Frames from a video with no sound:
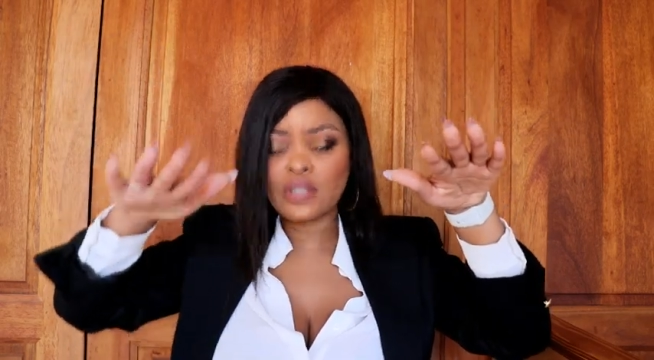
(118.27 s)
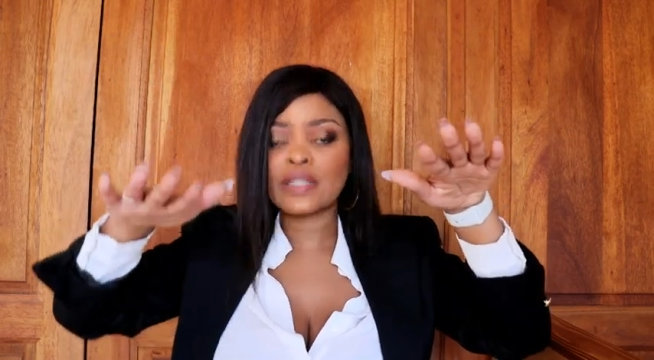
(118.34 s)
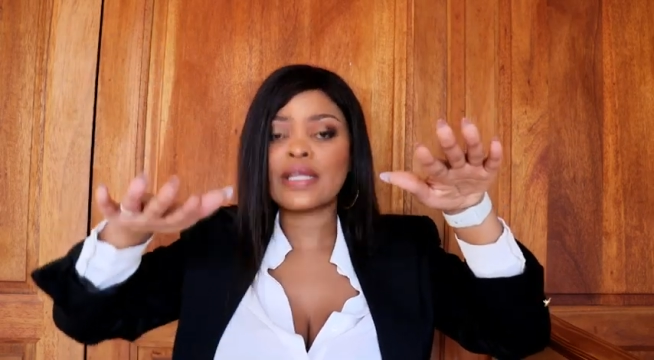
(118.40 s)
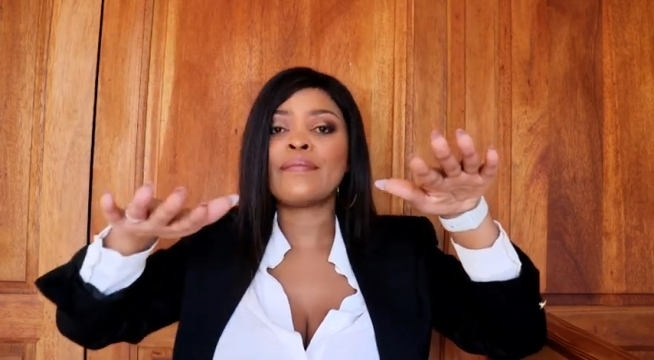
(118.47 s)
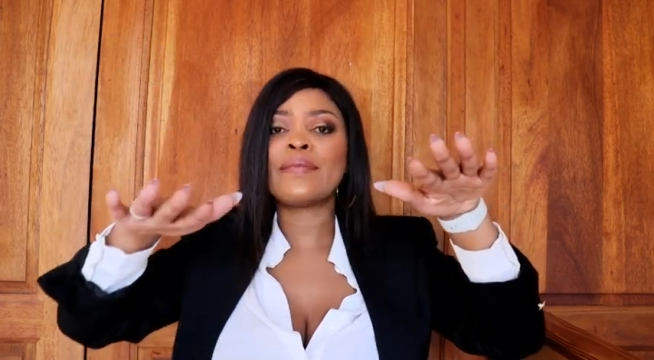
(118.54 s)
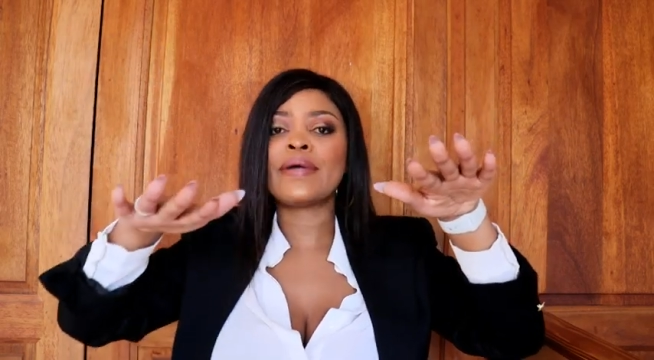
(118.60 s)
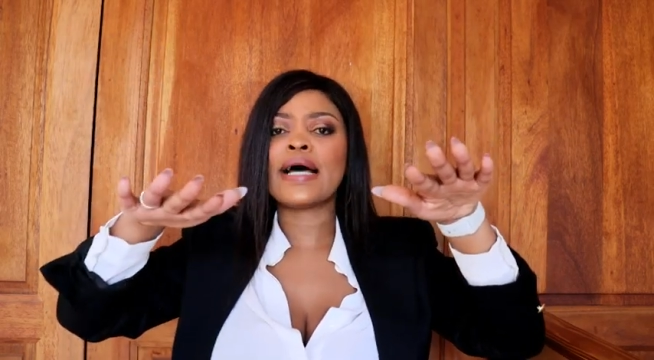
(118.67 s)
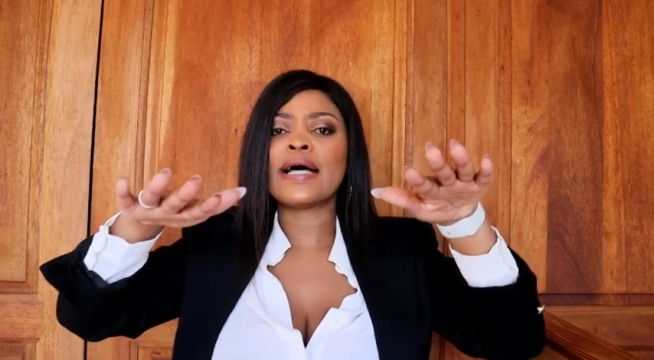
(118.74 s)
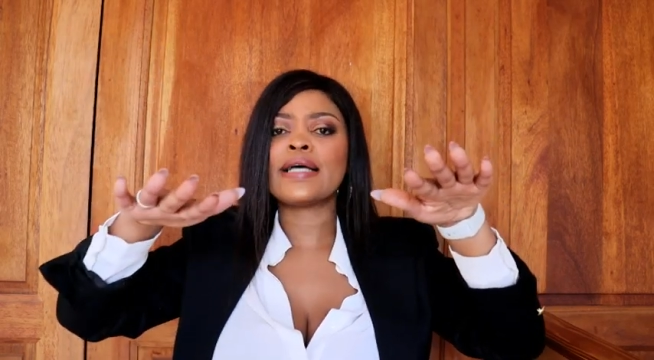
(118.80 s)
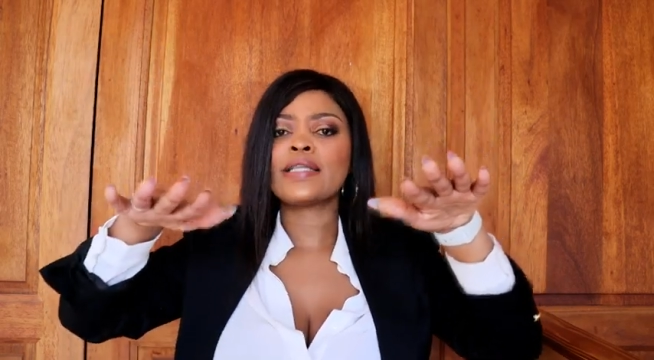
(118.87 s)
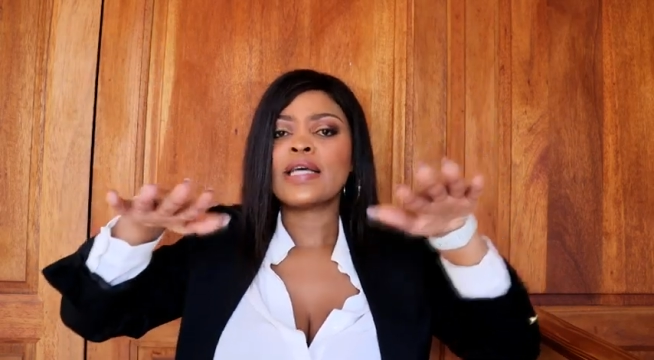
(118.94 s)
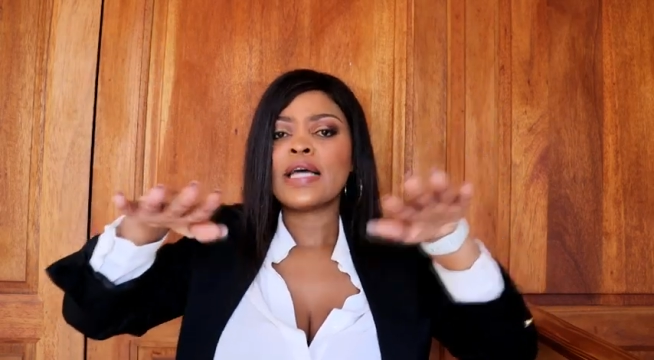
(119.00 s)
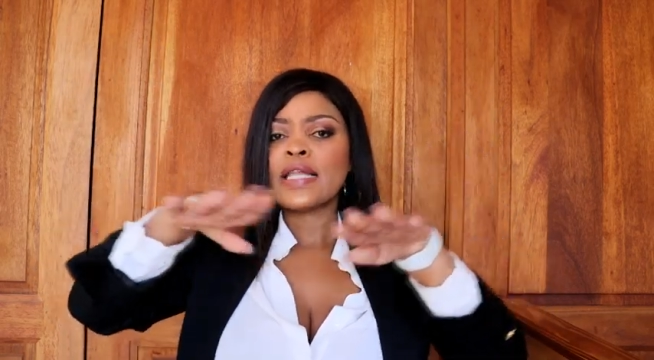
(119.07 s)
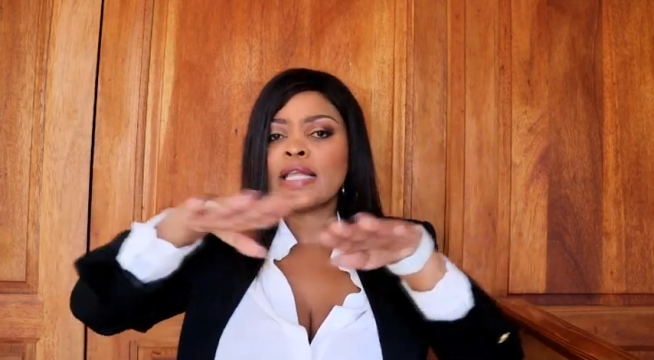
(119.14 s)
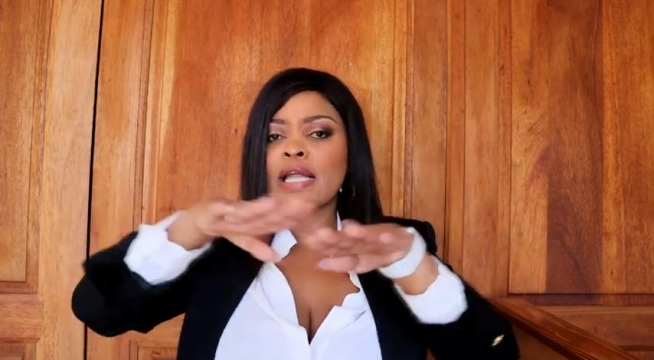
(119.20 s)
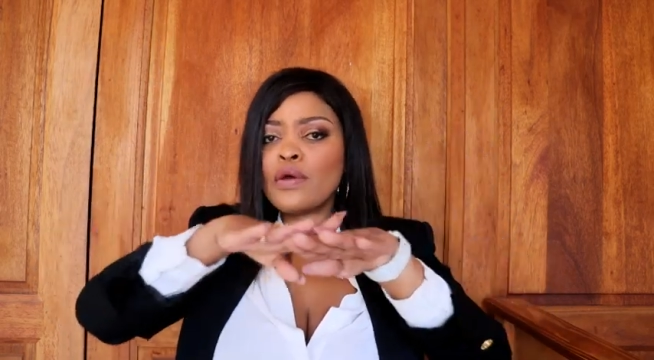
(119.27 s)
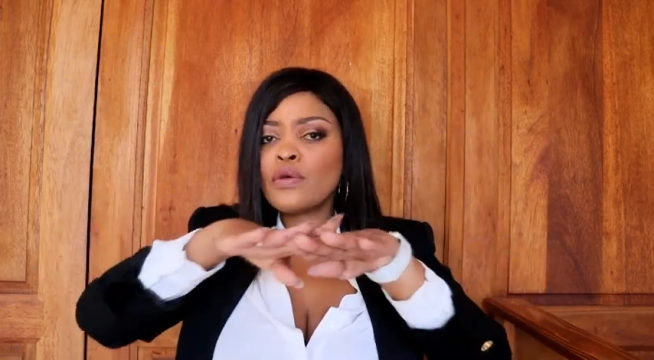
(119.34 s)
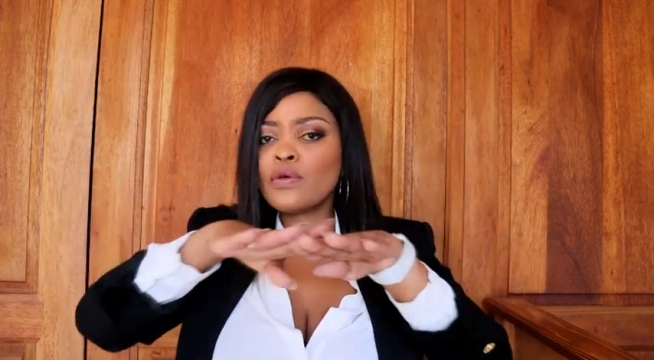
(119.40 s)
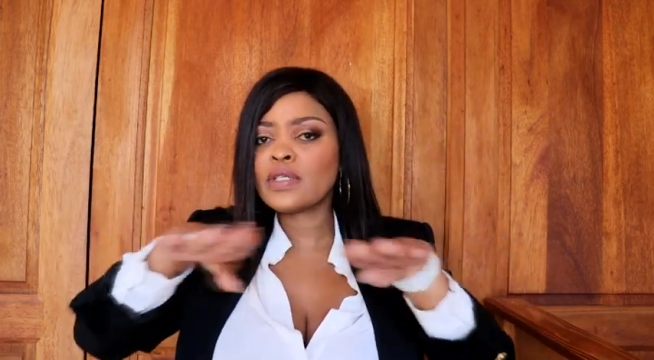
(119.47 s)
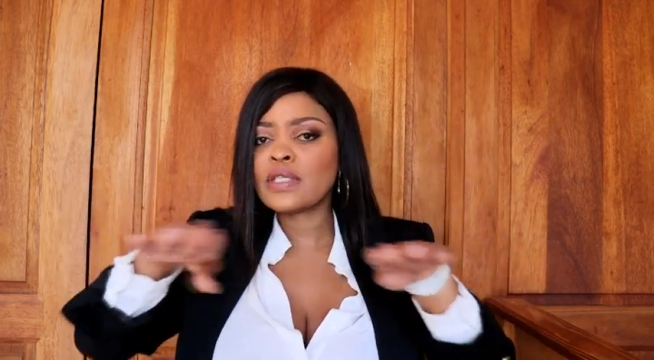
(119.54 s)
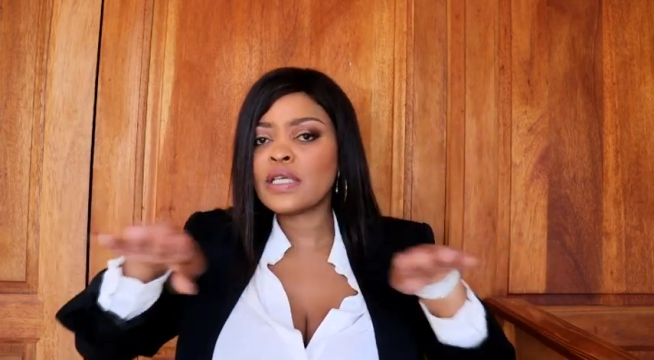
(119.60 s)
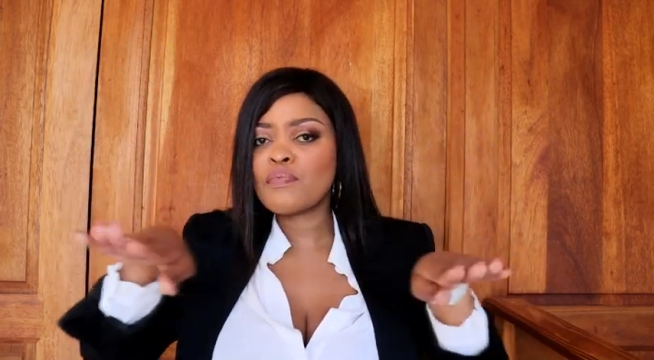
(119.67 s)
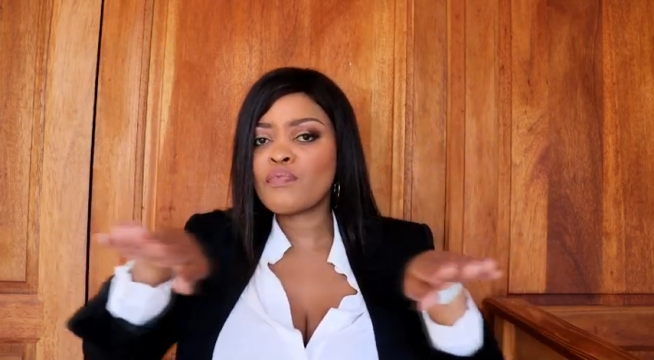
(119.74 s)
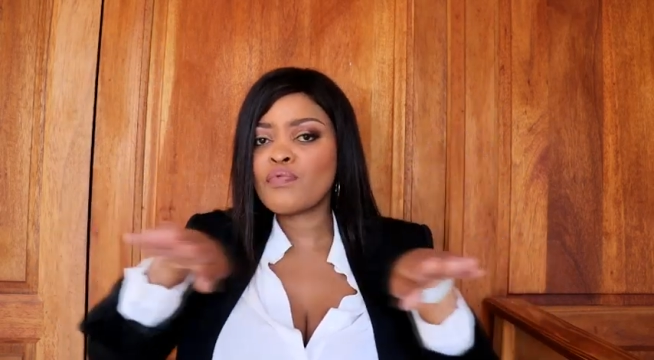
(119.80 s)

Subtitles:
stabilize. Now you see